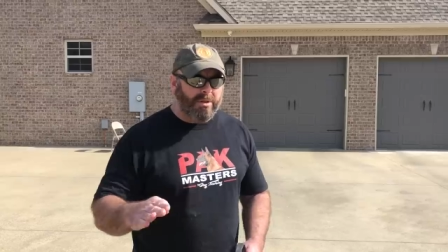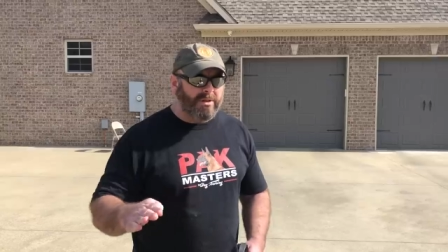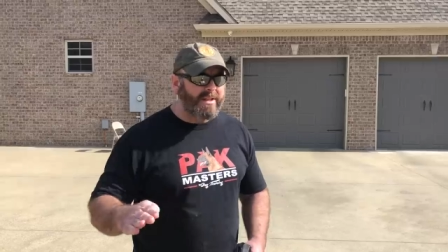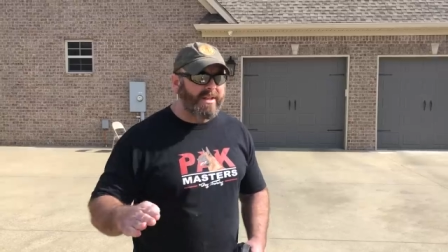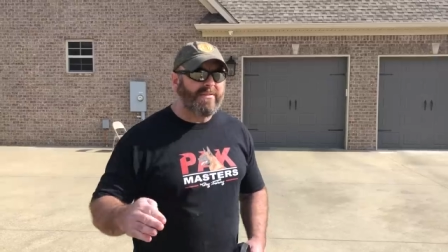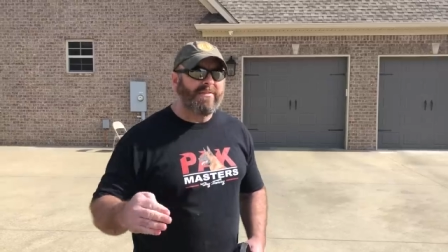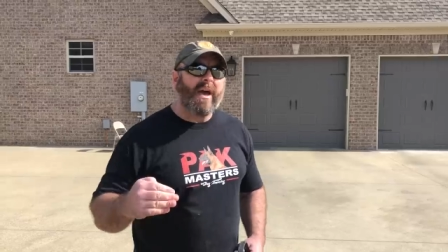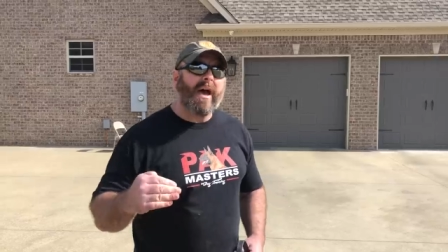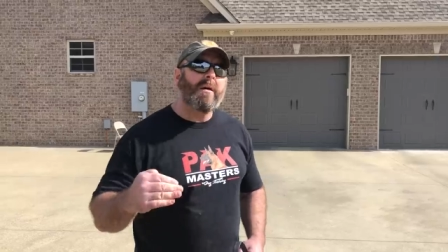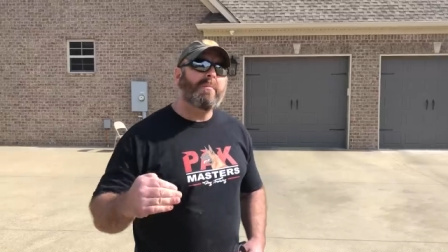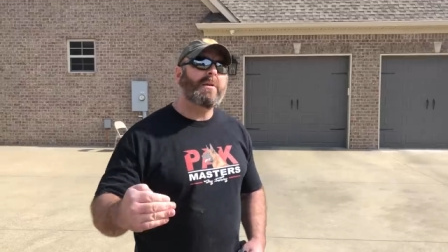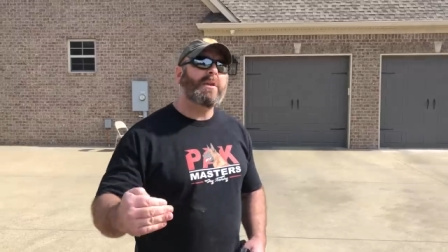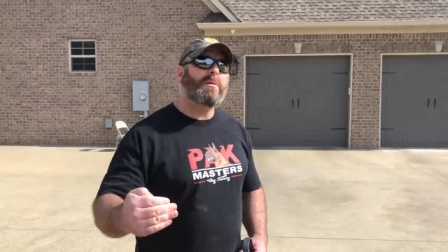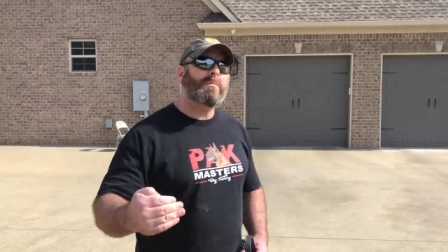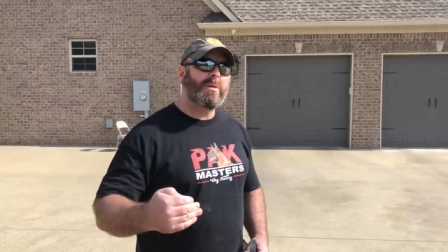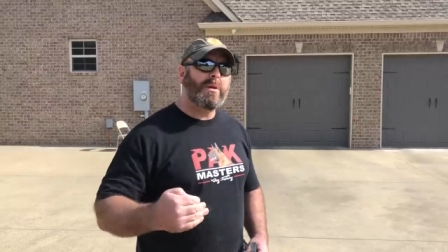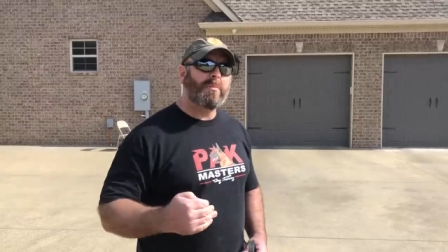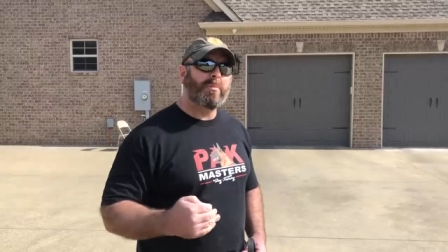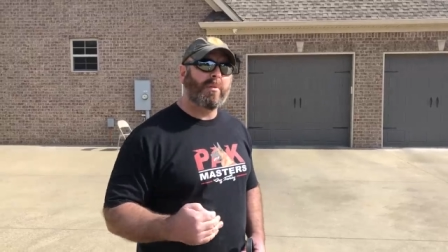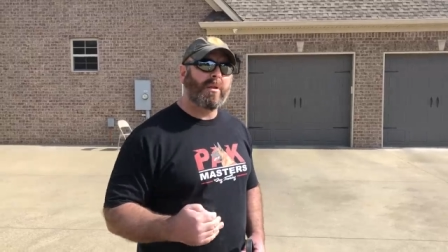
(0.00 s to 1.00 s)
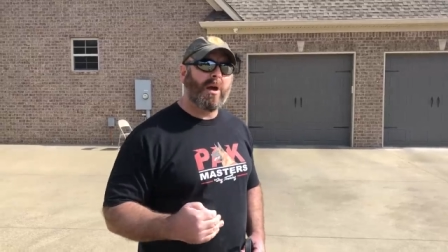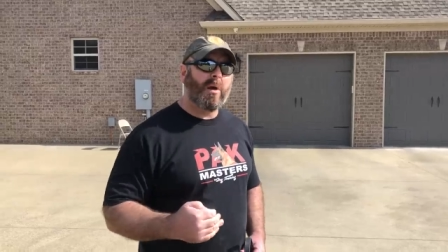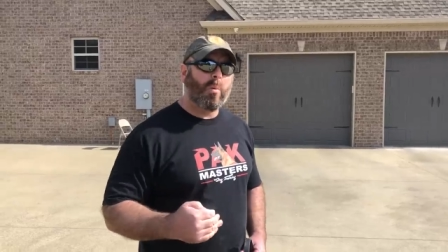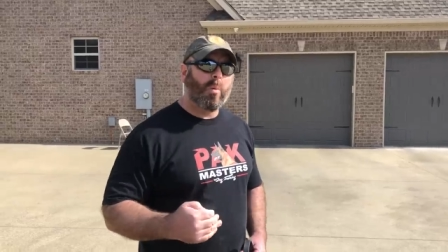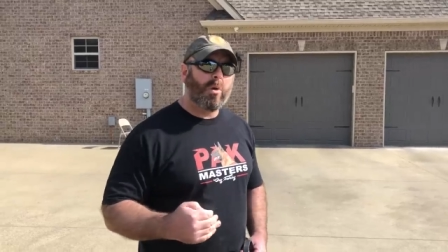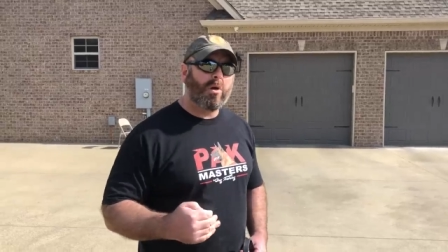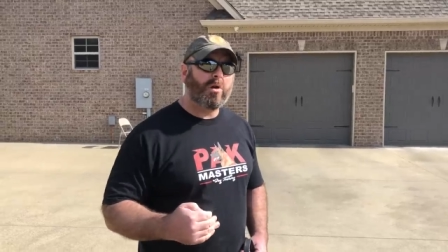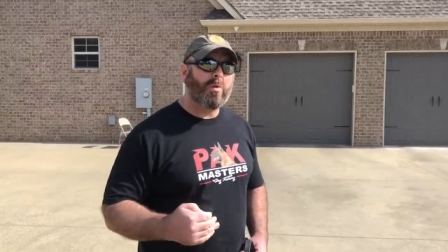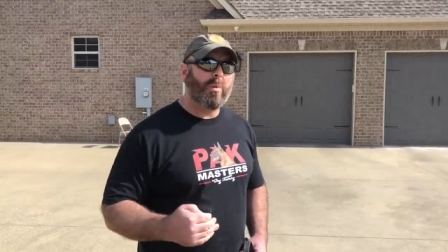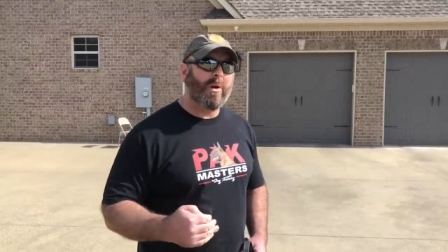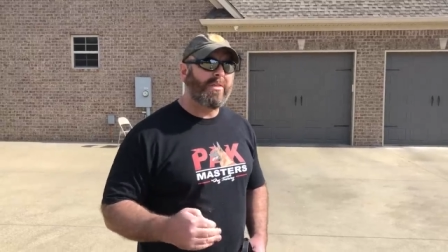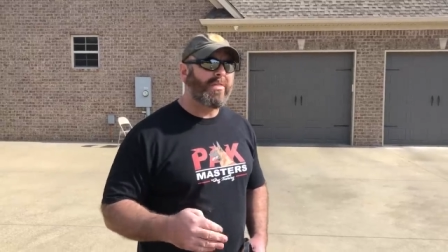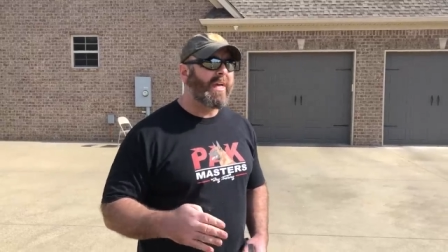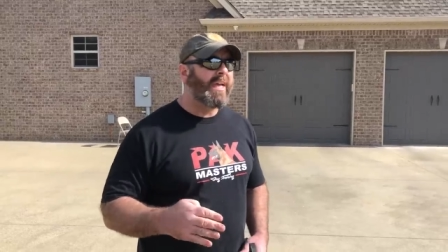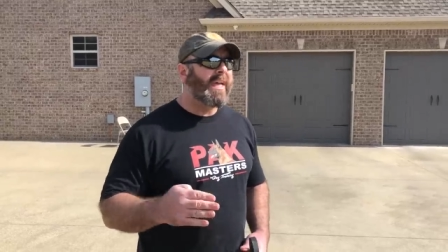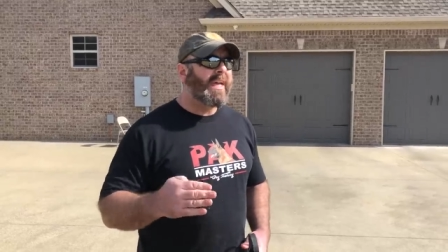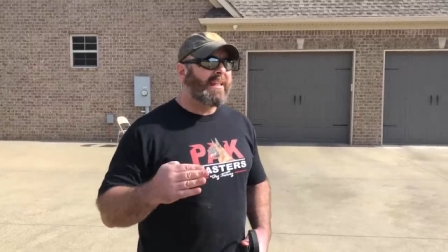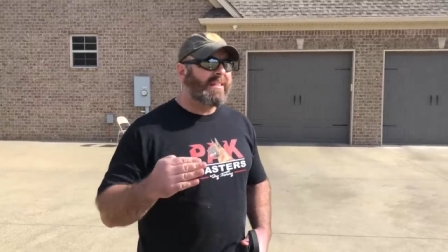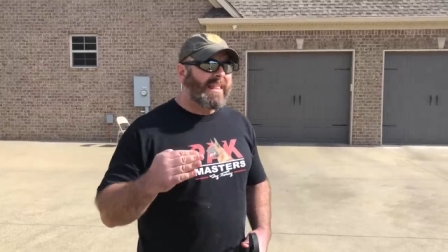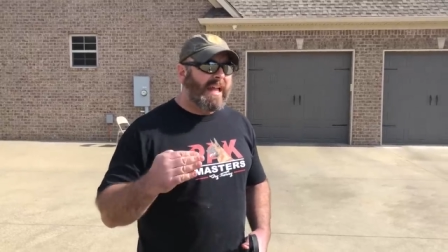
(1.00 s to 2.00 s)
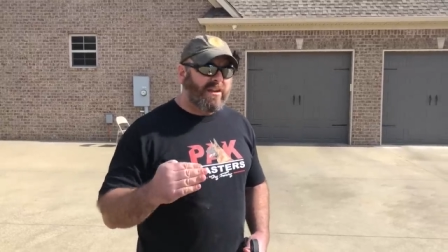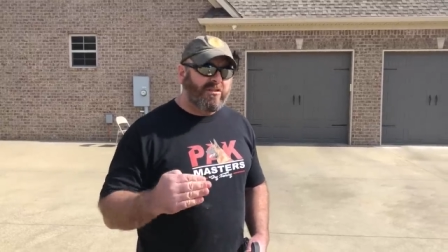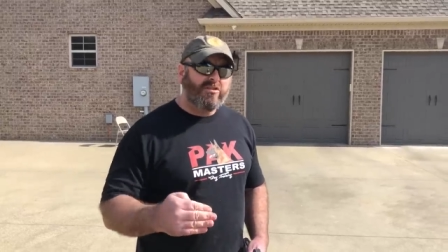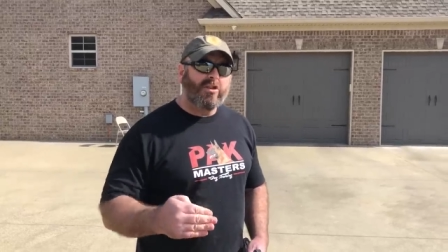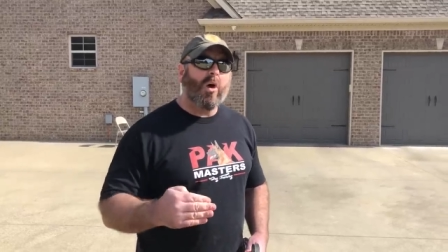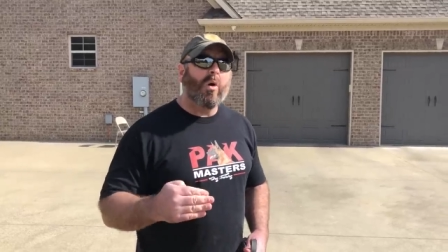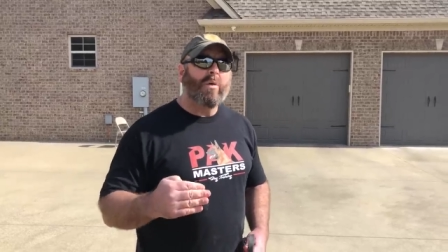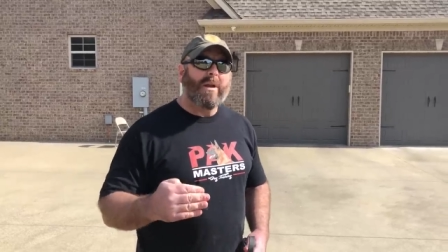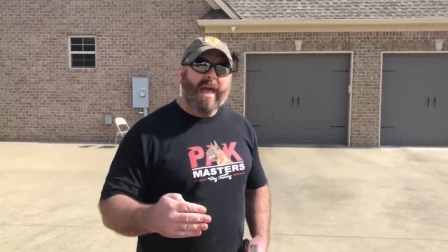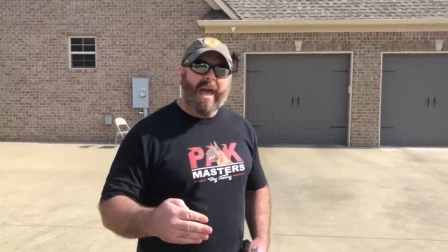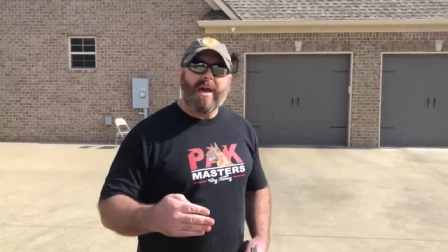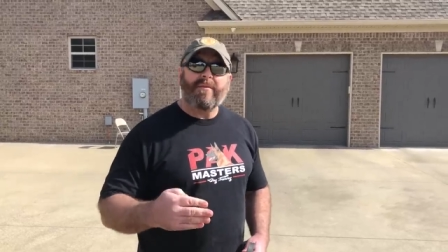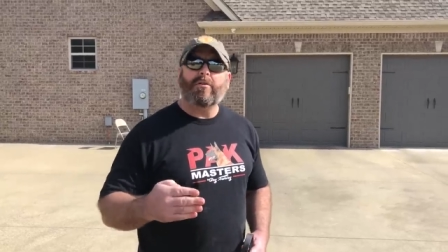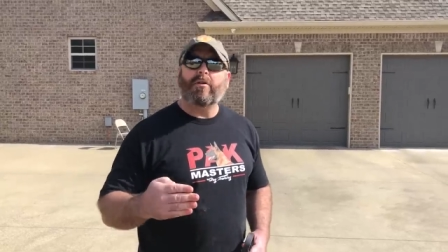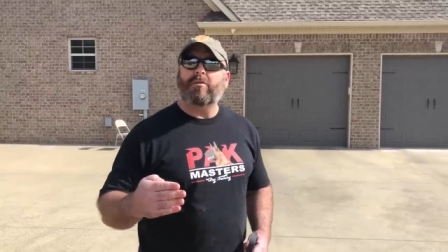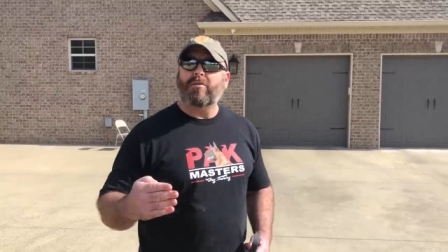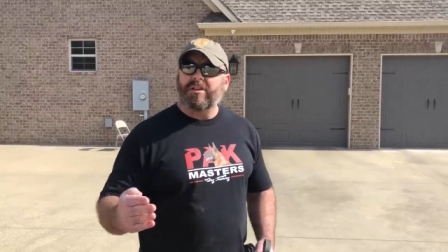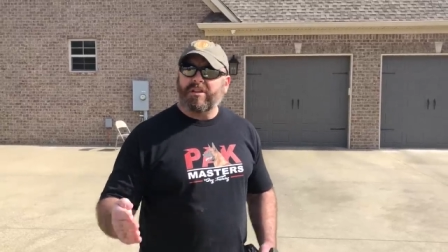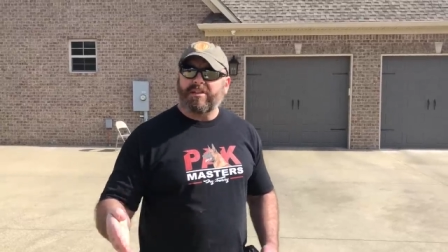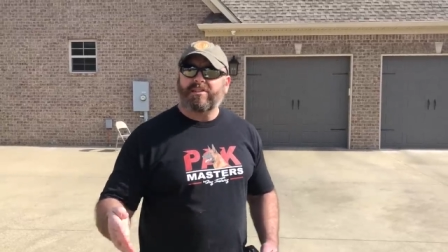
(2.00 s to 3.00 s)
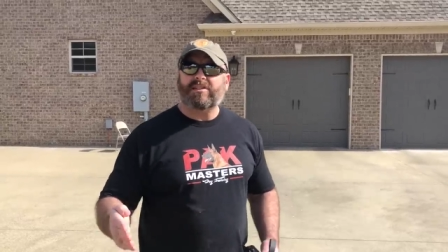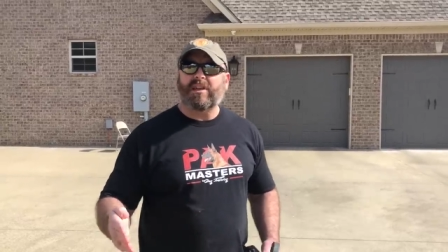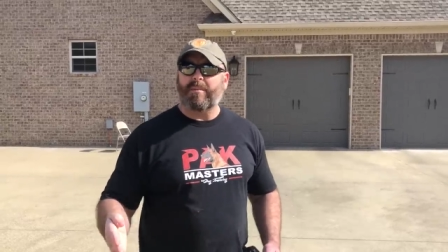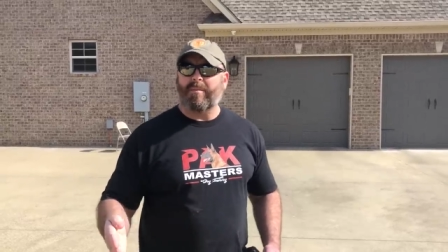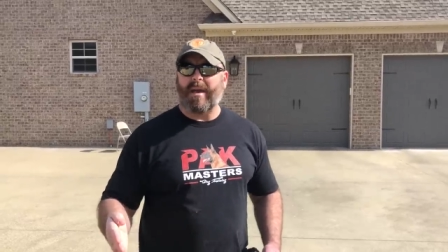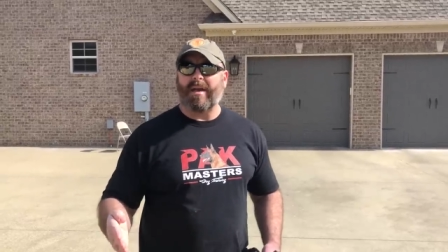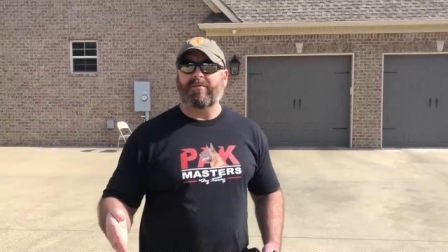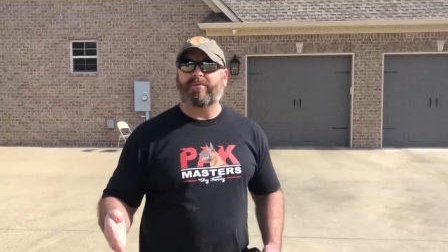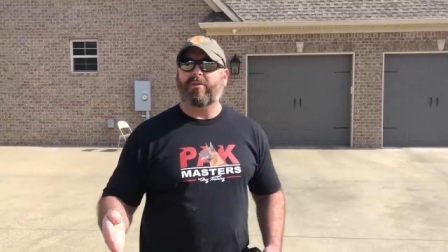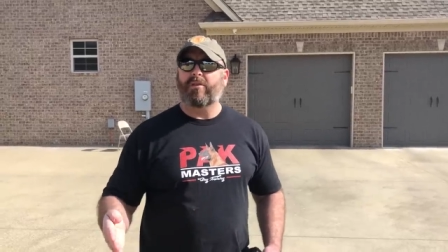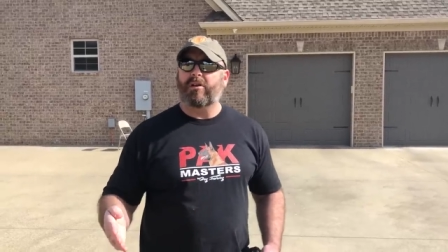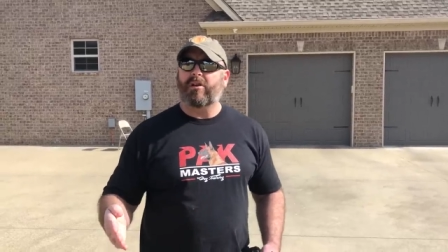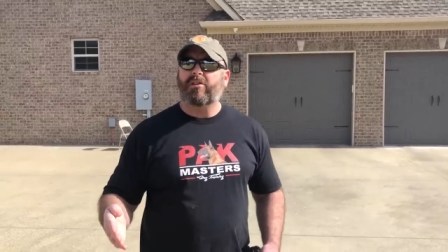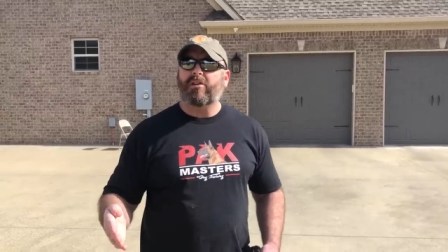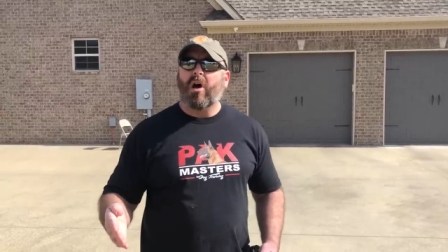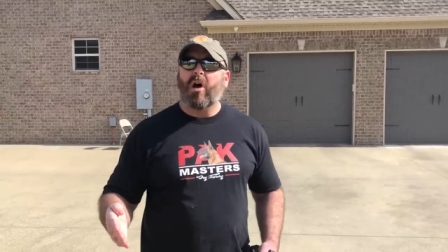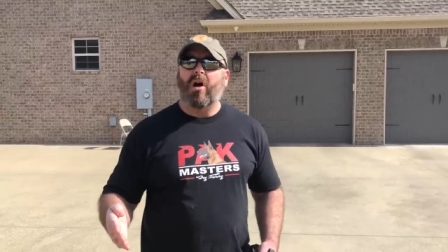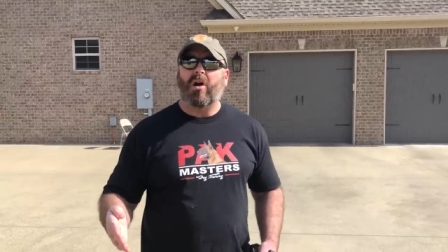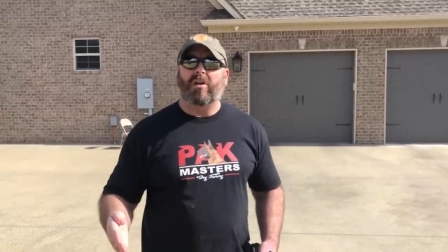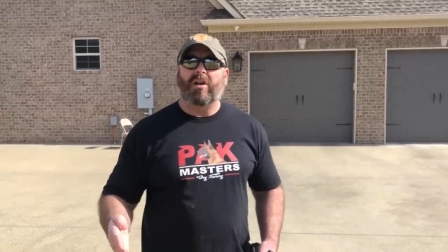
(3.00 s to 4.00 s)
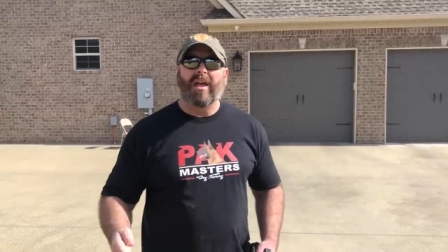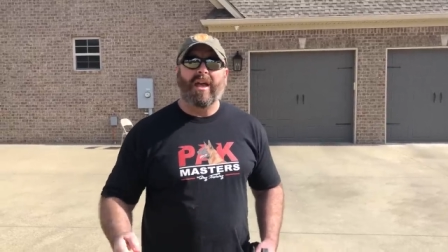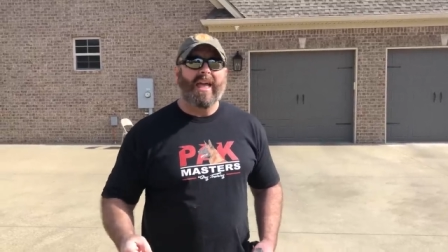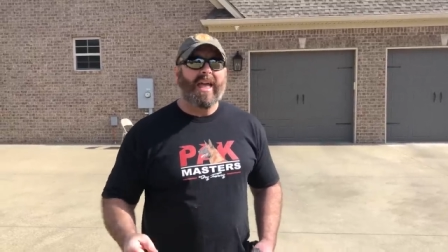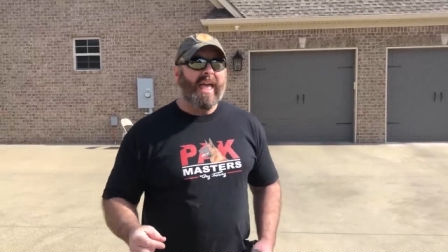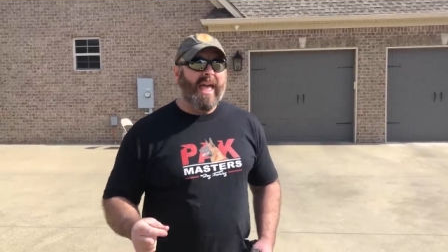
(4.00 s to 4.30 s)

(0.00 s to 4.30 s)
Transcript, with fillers: believe how many people I work with that don't have a release command for their dog.